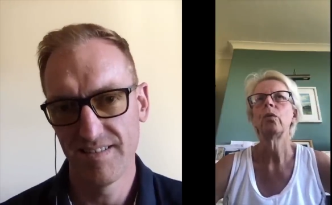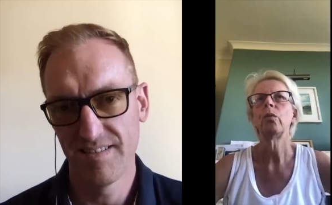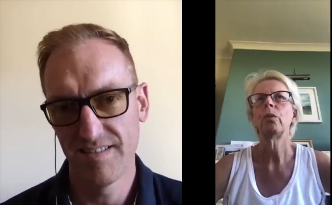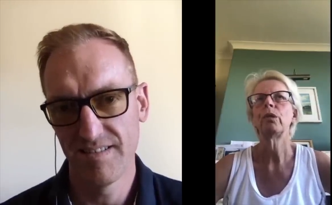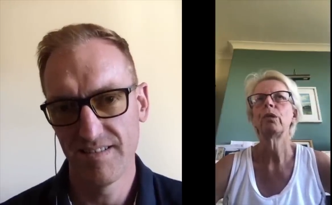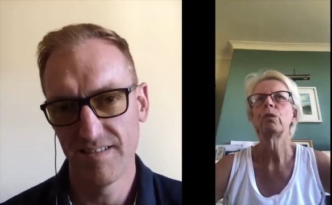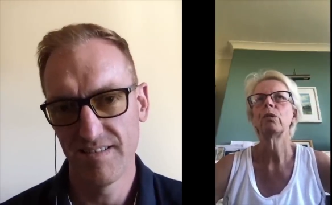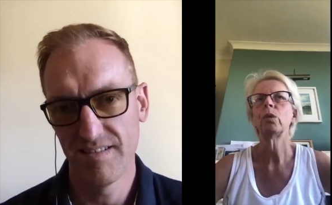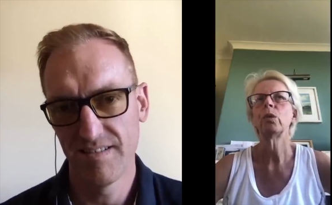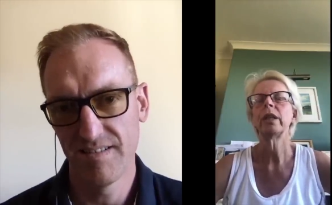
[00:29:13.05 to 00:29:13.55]

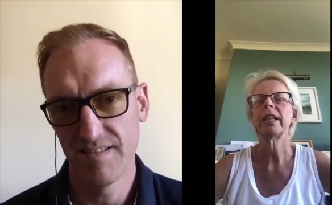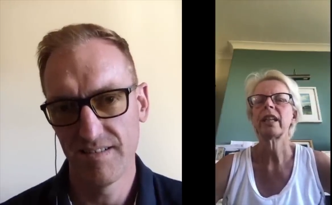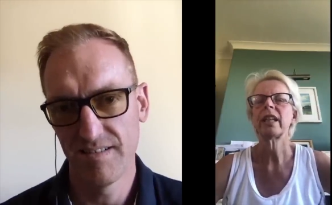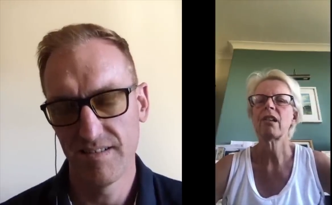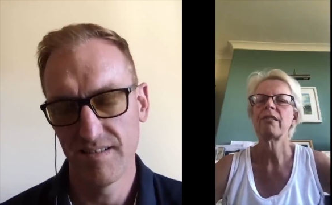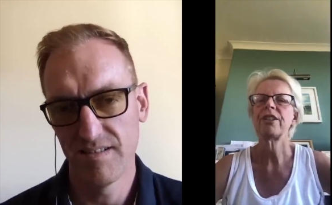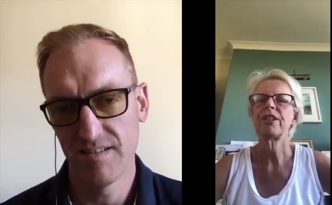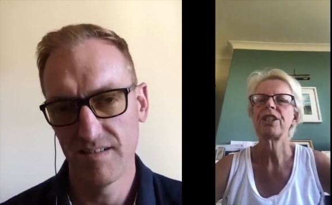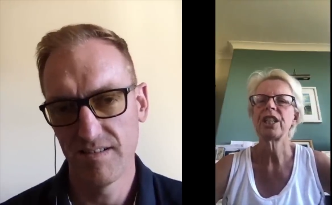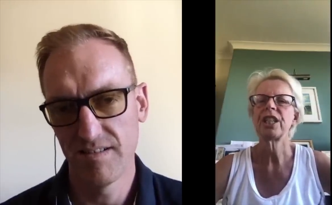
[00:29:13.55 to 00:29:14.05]
Speaker 1: we're all
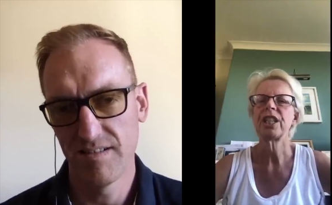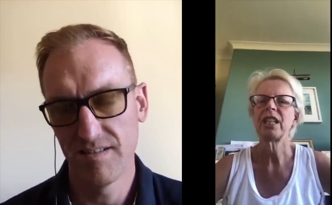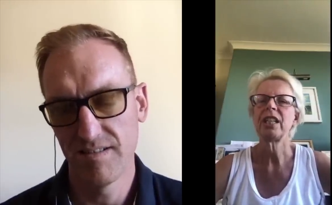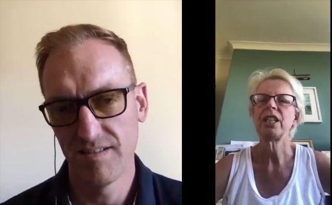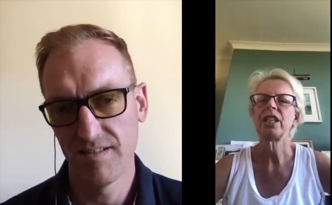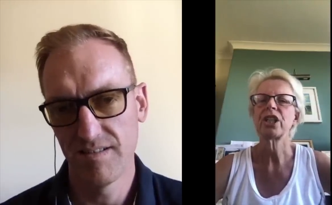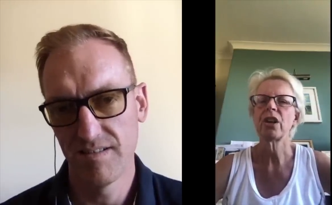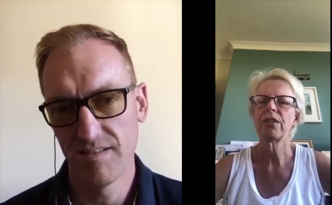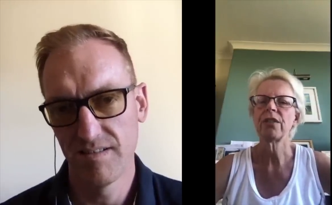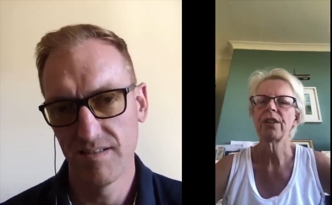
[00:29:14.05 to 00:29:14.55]
encouraging
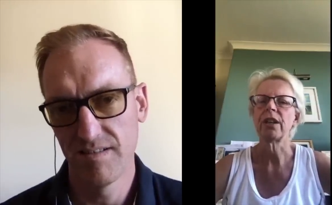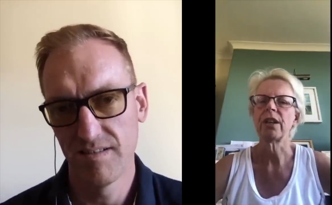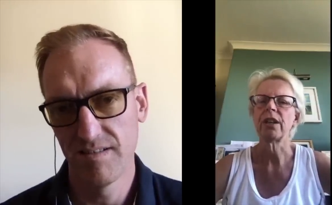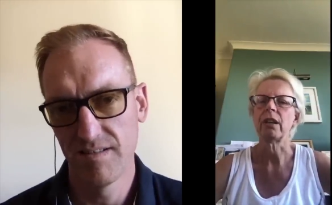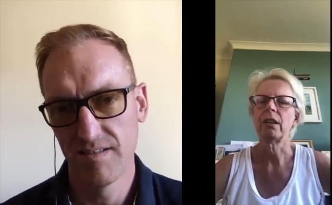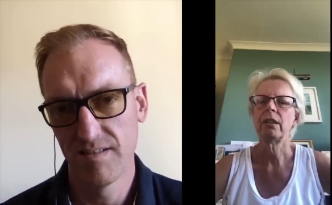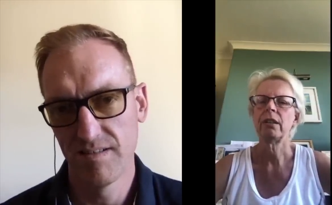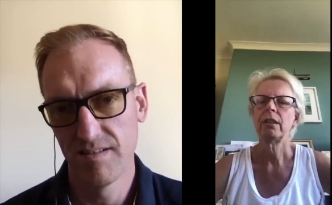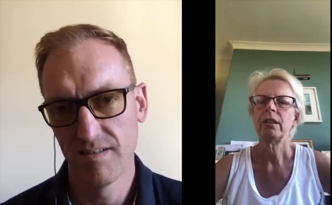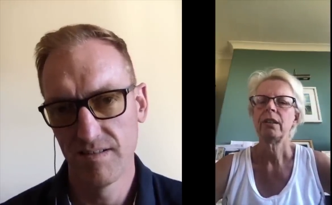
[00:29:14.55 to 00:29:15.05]
each
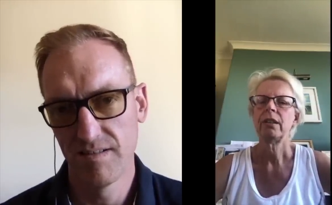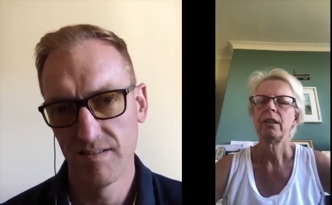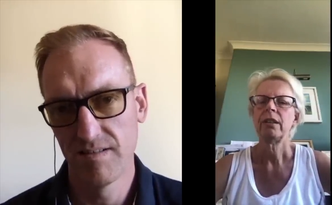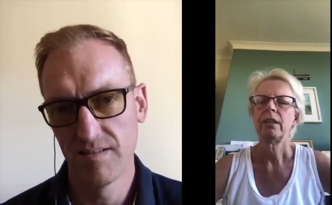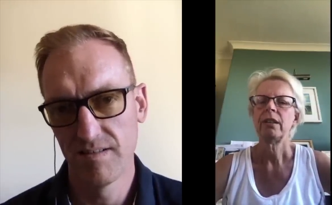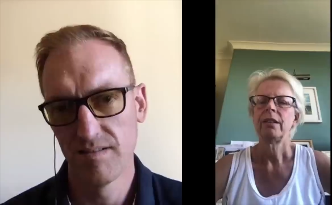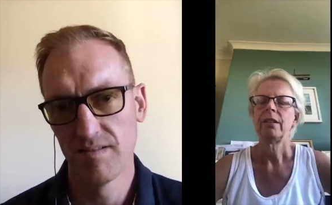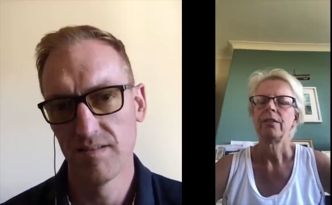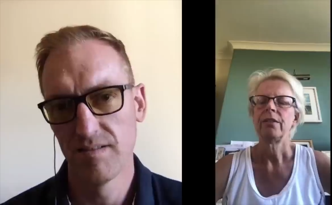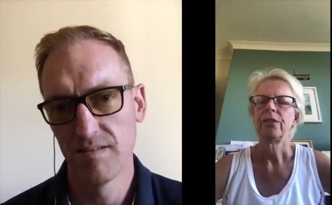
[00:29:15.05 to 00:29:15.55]
other
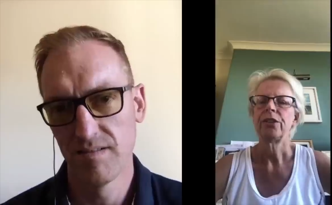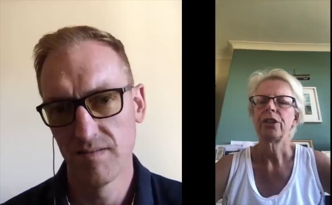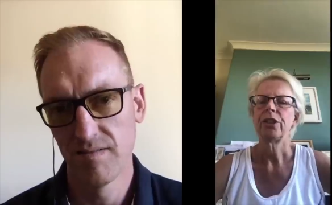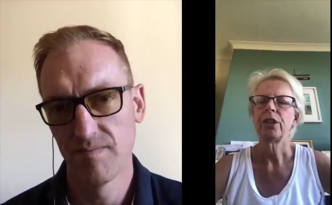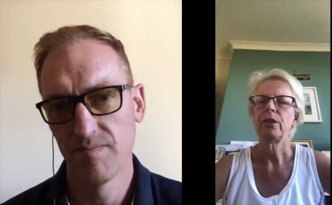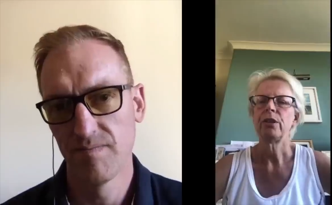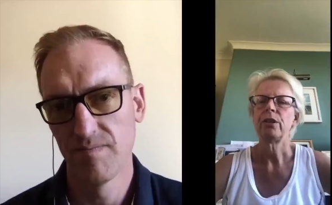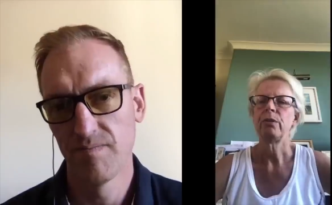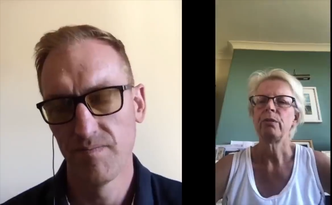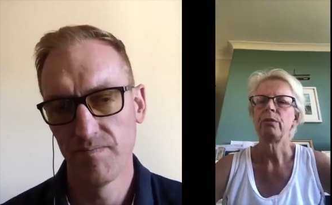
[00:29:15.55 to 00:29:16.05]

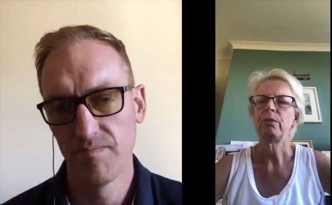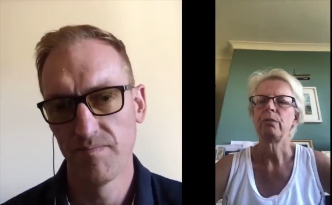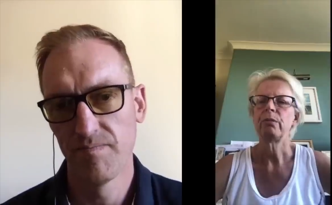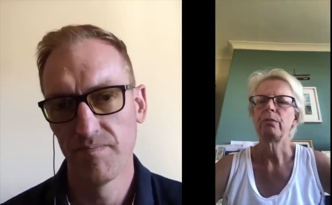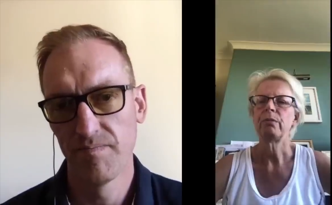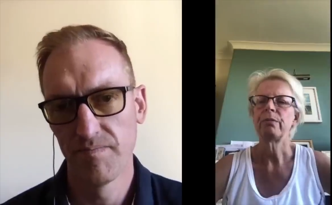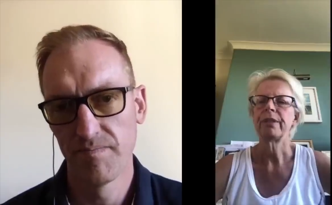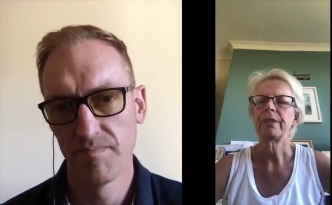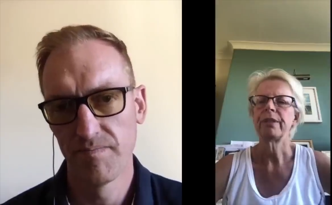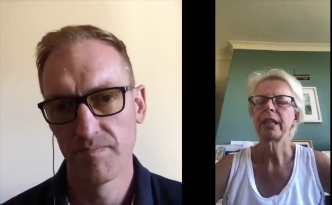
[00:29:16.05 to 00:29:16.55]
to
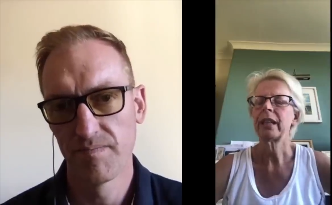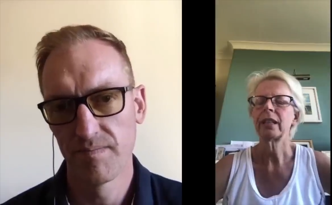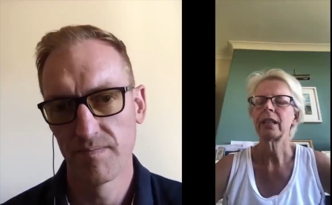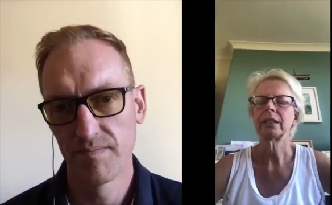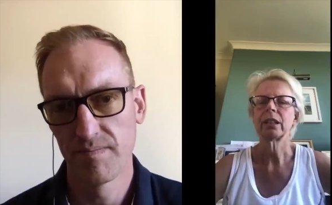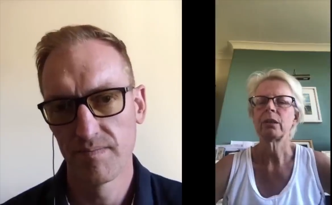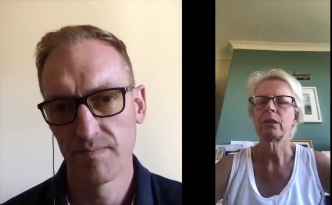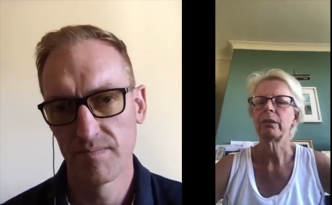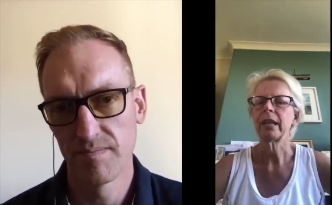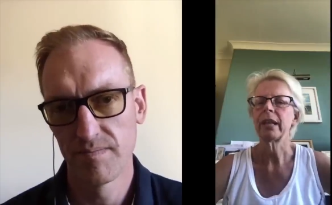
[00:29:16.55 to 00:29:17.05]
think
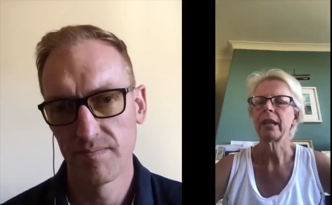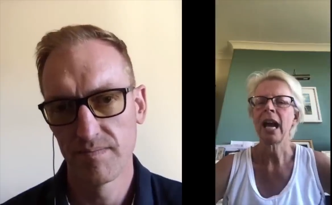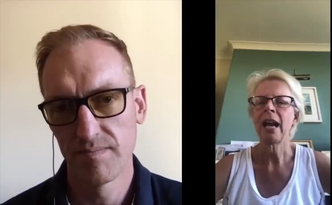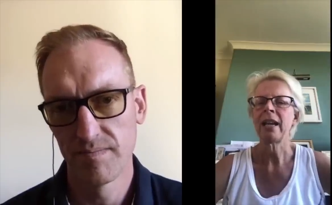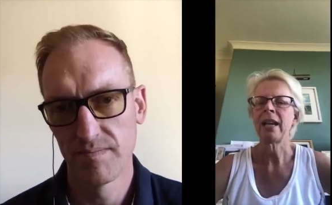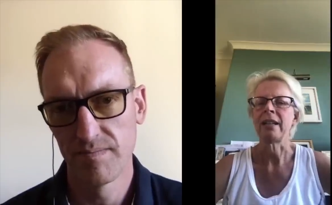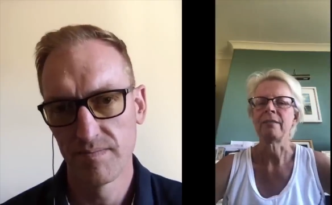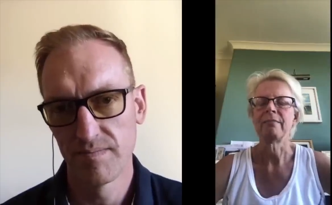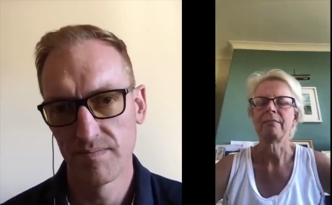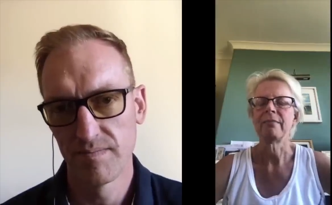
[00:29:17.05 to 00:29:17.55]
it's
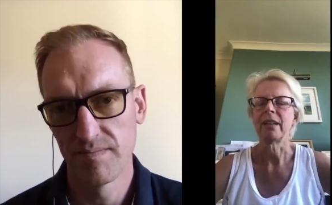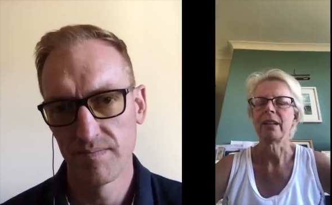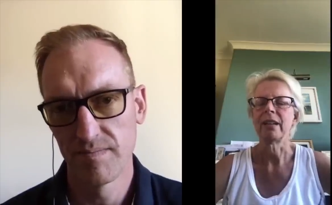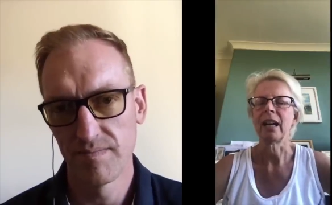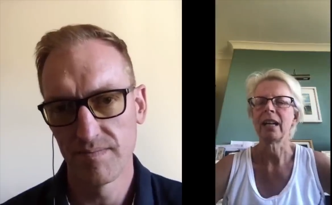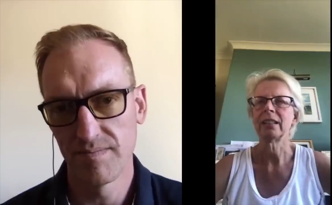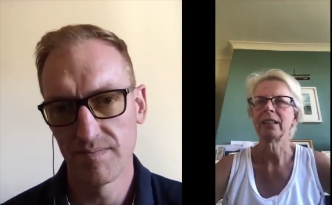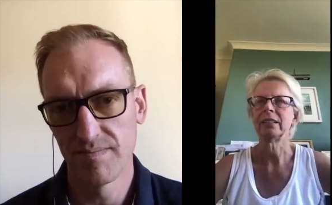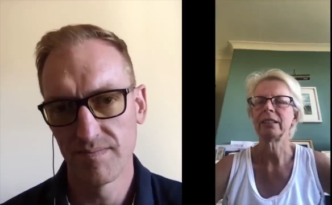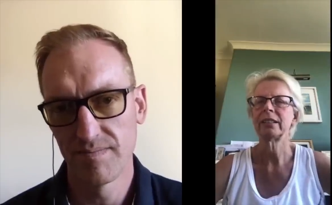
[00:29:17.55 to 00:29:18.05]
okay.
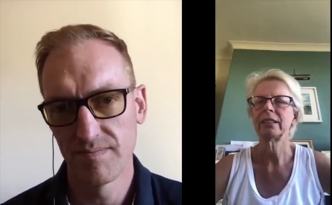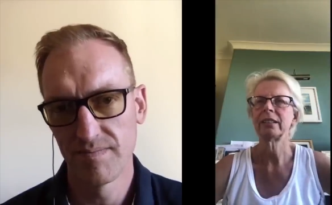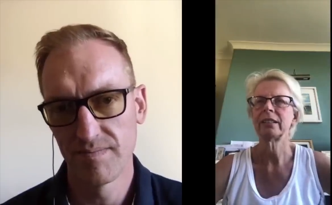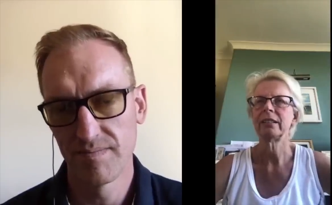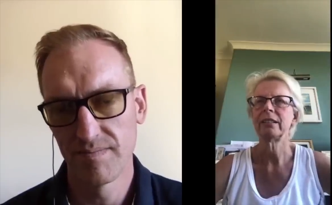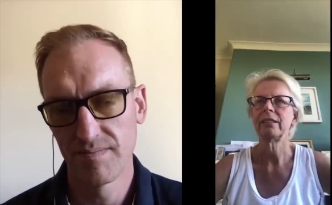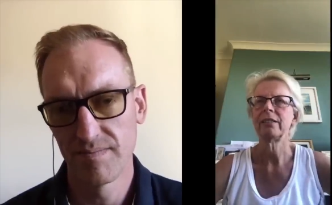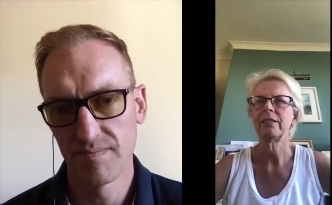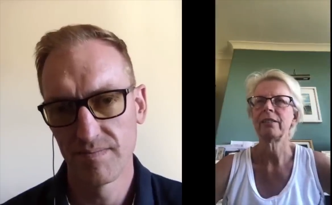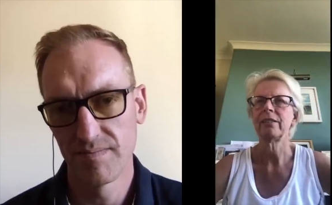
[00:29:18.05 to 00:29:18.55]
And,
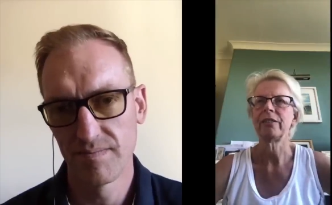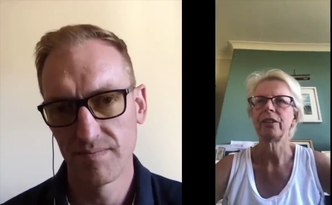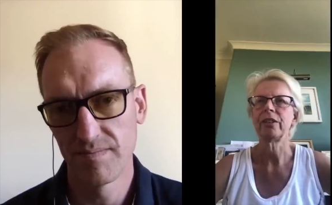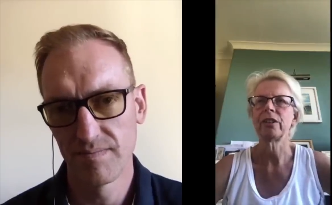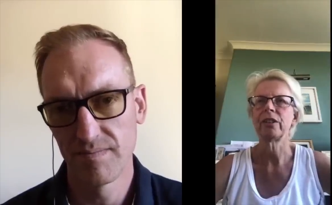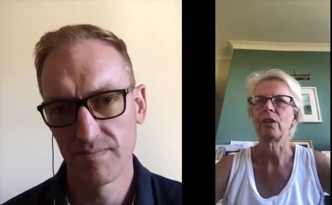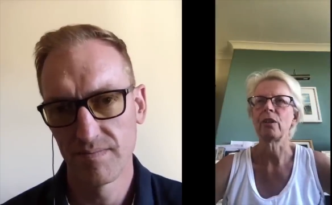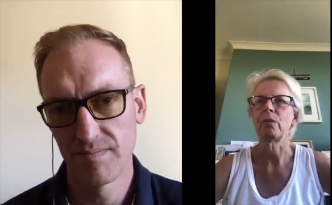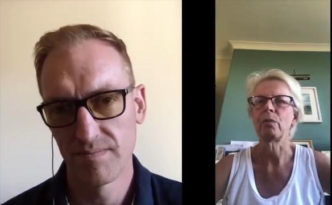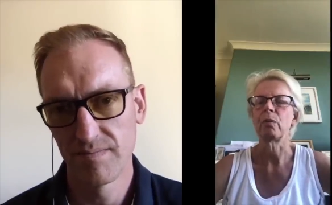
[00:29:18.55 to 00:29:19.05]
you
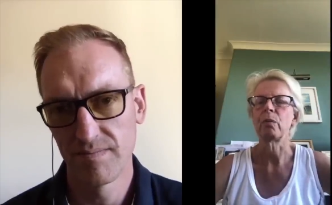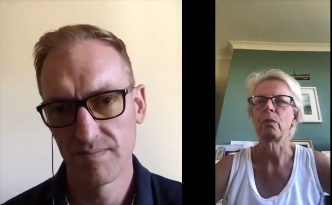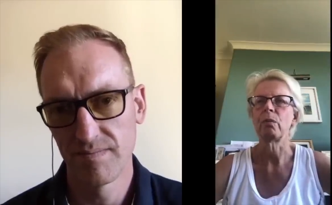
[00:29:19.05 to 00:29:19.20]
know,